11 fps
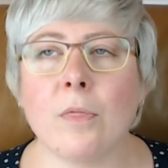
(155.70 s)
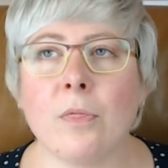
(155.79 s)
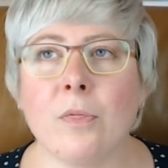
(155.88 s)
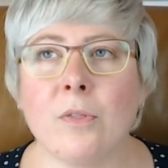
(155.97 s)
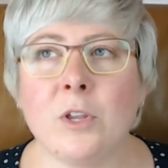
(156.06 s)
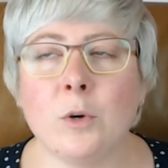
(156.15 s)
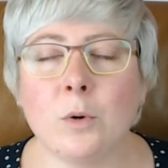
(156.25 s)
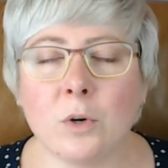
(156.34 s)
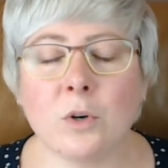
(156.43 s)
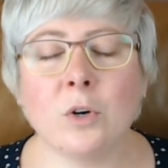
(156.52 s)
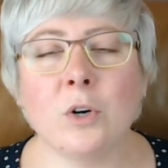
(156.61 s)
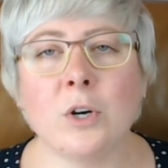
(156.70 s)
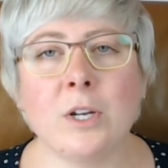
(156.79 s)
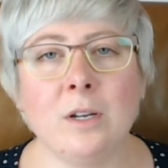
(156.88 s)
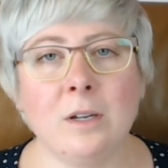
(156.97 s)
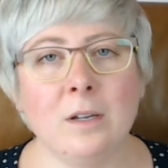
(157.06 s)
you
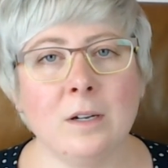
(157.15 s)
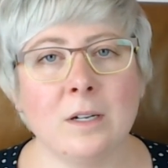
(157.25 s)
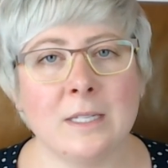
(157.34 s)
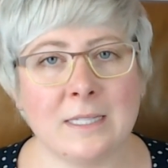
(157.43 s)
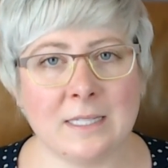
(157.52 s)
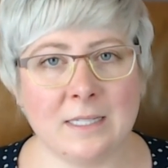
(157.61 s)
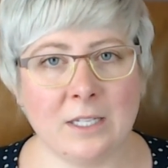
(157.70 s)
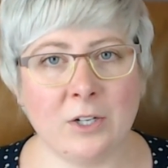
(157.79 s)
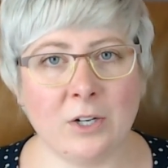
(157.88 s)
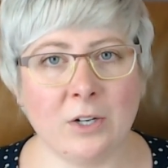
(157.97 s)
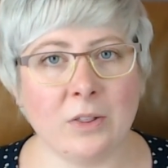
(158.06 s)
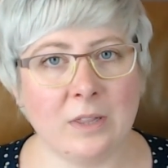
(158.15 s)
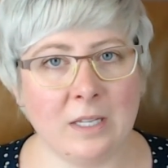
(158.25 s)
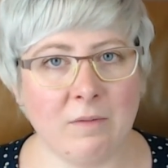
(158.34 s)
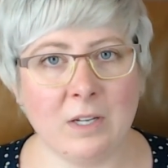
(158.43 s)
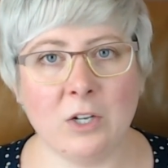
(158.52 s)
could consider
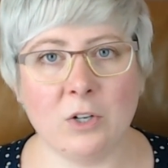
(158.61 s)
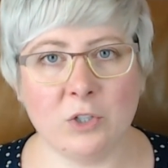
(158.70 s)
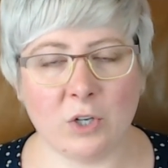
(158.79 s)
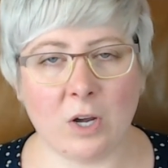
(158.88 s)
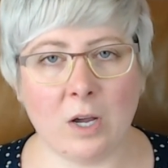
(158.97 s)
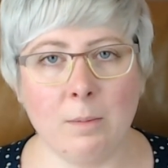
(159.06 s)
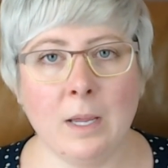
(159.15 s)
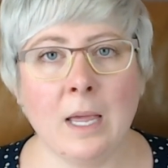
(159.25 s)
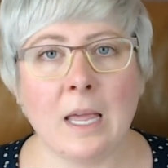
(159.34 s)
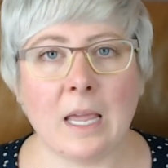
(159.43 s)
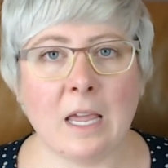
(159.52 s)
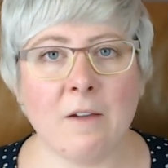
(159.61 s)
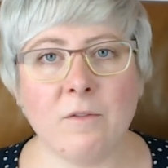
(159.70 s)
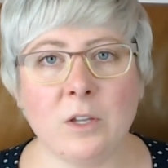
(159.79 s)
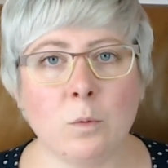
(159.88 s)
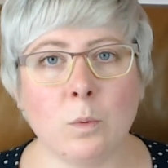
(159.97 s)
leaving your job if
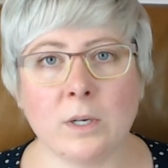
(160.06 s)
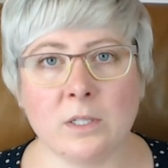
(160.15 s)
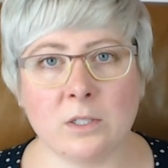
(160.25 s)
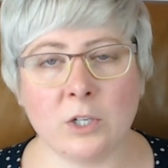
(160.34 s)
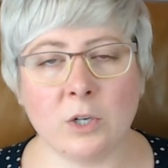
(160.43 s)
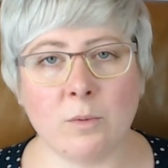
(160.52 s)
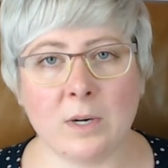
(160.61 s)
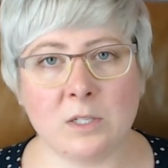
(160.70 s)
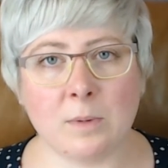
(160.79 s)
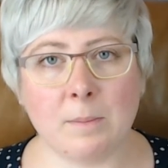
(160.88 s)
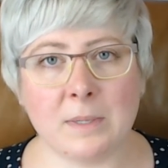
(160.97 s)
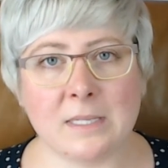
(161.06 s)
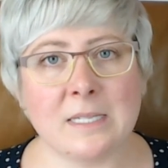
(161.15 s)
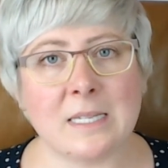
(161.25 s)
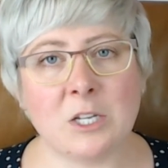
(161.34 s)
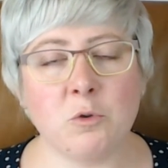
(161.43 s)
you want to start your rent to rent
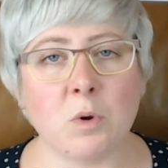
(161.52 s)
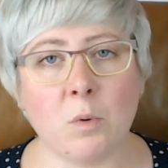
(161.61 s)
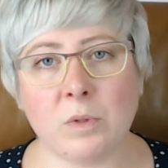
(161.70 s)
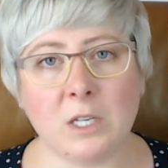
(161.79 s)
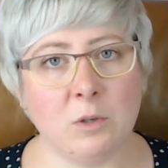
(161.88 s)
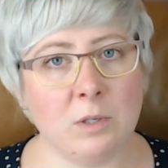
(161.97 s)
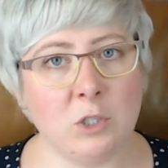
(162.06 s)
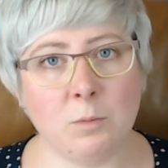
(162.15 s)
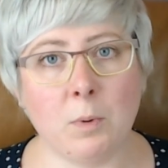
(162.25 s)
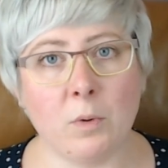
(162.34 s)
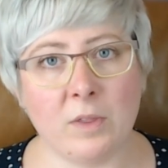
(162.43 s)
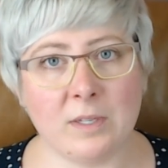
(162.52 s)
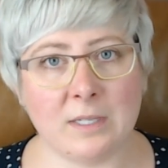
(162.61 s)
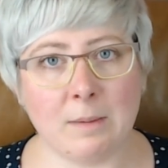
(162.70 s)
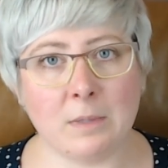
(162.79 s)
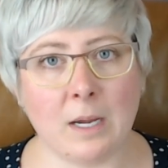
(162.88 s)
business and you don't think you can do both at the
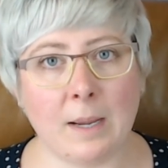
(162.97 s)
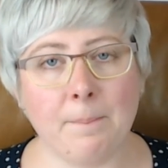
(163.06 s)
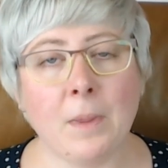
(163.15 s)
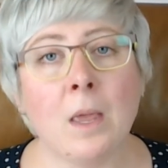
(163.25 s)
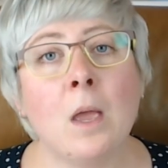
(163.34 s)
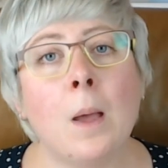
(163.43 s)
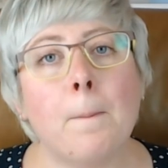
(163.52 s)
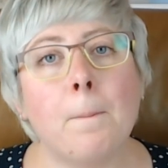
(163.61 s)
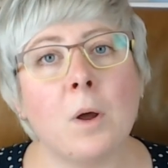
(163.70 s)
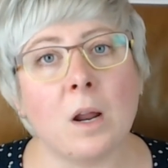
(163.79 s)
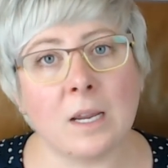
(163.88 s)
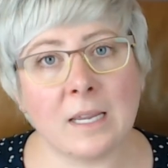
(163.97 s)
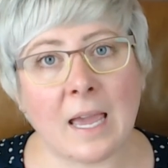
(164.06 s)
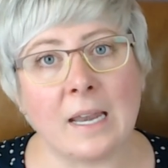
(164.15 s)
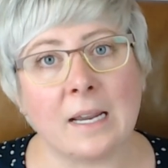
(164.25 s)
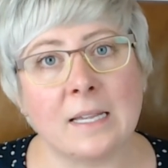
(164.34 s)
same time. But
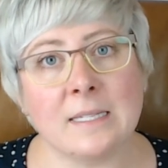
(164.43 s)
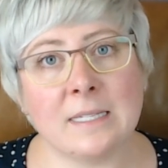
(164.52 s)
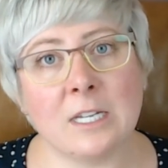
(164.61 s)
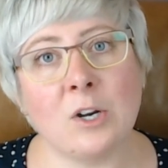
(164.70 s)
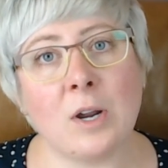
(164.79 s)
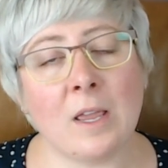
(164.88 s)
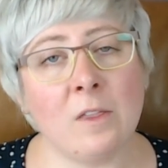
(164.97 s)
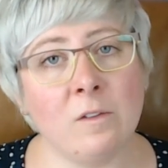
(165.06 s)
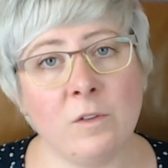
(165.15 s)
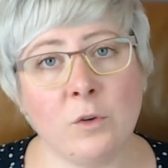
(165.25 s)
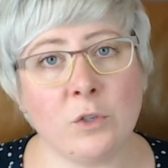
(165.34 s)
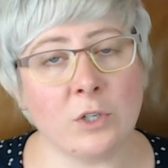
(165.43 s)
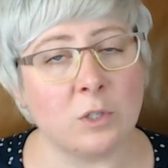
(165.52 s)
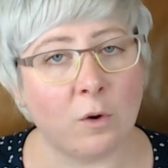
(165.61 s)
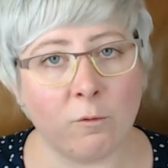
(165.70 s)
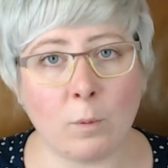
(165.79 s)
again, consider in the future.
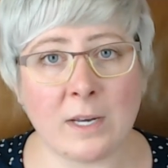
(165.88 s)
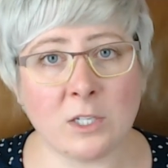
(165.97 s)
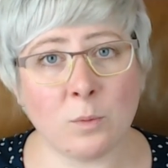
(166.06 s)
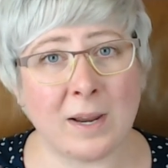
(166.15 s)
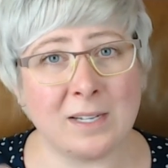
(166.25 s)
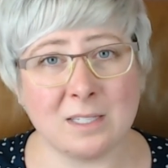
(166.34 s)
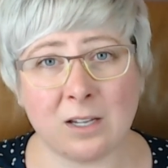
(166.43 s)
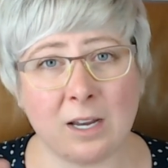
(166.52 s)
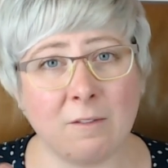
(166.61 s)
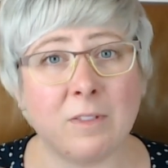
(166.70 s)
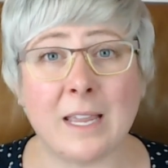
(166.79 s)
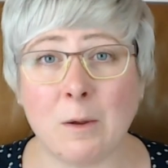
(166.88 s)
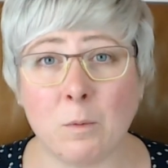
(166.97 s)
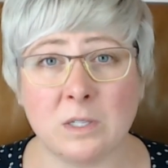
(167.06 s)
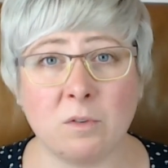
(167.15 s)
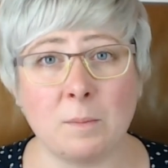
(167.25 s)
So if rent to rent is kind of like it
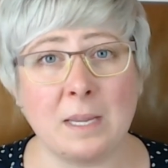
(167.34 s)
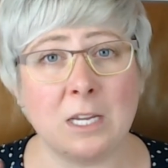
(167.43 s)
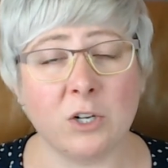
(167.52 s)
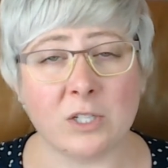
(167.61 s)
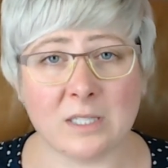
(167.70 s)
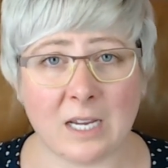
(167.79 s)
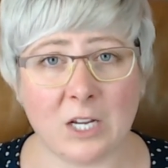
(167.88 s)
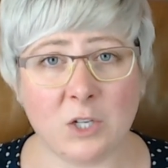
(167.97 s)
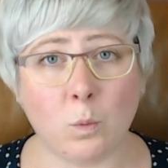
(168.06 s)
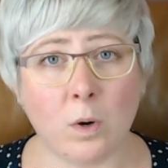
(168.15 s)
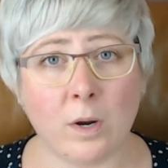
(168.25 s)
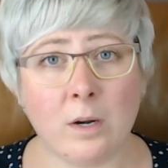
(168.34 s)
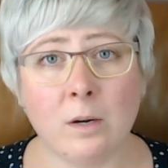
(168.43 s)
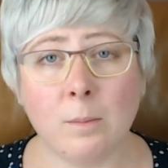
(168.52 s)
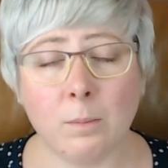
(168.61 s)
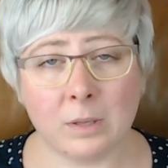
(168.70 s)
was for me, your stage one
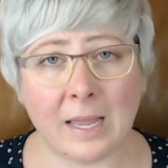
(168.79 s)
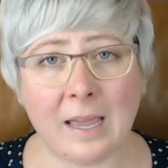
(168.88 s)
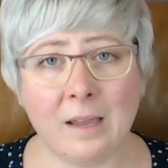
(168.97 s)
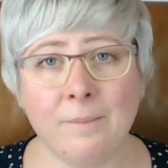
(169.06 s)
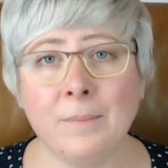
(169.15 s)
plan,